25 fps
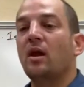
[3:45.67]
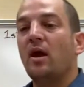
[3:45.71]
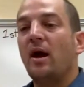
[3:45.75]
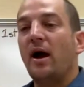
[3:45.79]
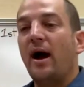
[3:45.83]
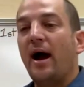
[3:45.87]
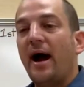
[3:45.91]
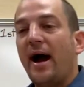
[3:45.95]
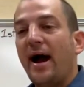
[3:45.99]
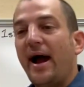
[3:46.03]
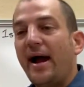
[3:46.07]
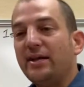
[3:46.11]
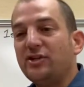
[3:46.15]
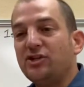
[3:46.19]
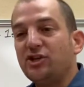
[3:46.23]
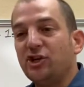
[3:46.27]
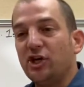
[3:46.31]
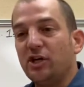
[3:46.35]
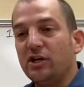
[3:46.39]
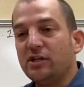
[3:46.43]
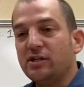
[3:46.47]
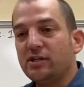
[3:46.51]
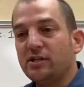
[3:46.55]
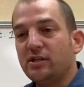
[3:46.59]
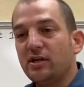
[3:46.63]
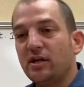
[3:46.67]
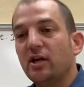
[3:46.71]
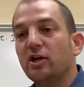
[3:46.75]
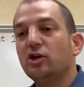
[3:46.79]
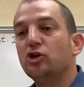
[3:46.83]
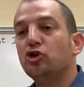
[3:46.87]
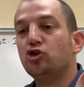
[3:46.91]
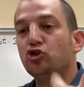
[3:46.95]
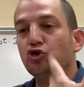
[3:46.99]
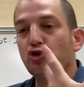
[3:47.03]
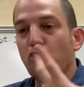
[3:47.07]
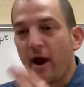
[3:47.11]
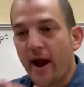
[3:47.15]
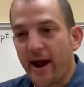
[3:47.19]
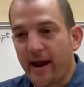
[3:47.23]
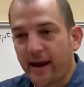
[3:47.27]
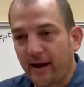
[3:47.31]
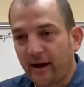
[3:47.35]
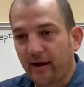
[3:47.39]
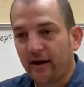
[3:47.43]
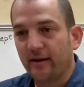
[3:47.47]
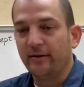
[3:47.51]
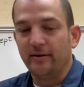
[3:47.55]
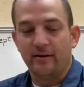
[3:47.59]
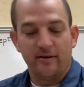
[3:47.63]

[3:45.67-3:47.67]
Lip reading: I just drank.